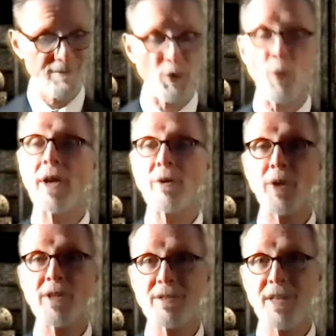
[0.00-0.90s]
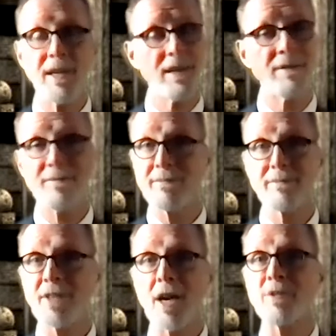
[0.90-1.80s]
What we seek
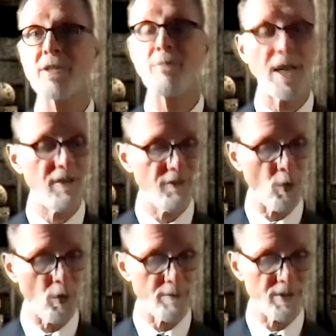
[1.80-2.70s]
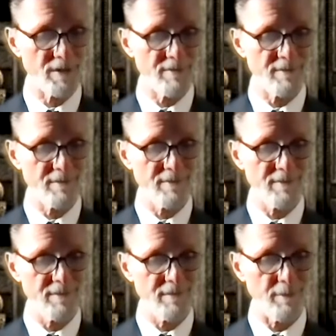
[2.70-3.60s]
comes in many forms,
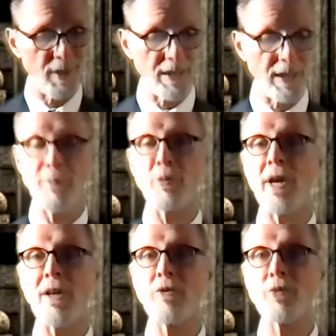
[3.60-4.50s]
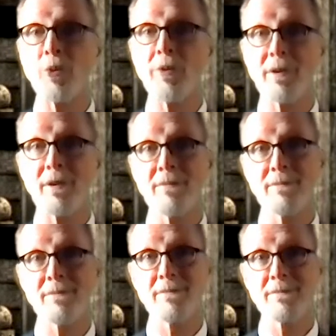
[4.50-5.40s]
be it a liberating truth,
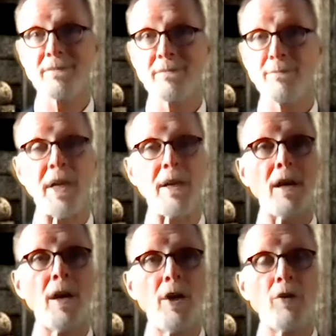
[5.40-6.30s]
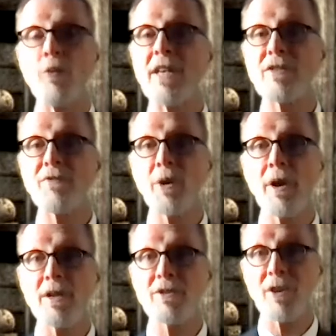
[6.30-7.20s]
be it a
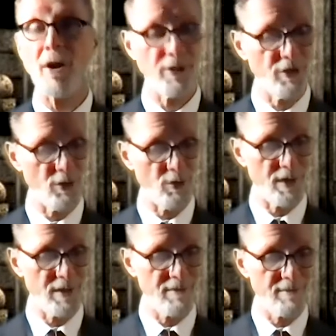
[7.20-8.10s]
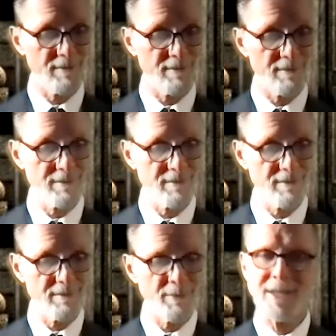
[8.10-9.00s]
restful solitude,
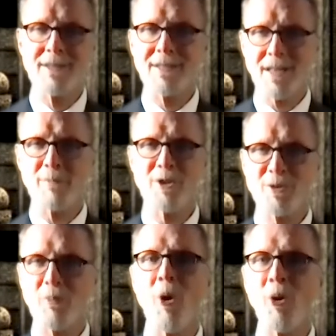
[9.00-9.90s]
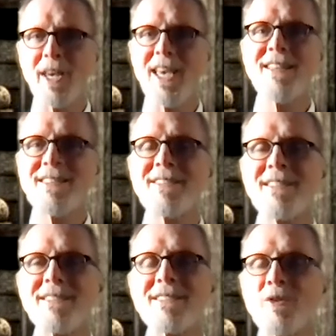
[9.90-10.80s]
be it some small
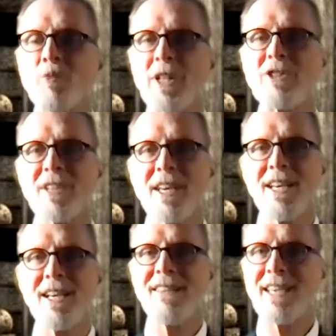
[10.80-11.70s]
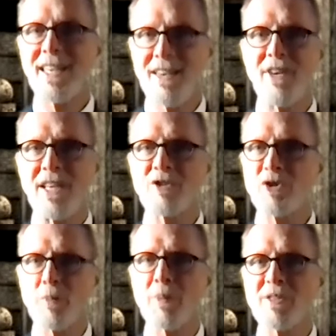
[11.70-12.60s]
instance in which the giving
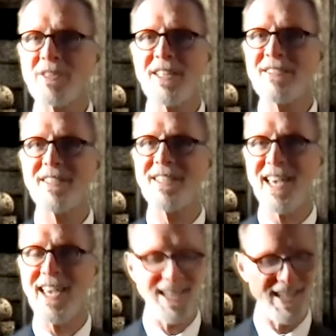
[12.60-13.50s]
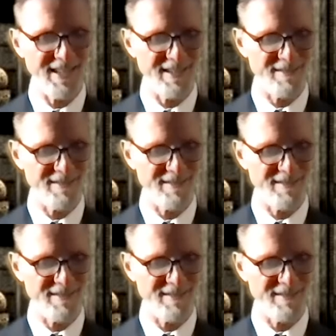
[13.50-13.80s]
supersedes the taking.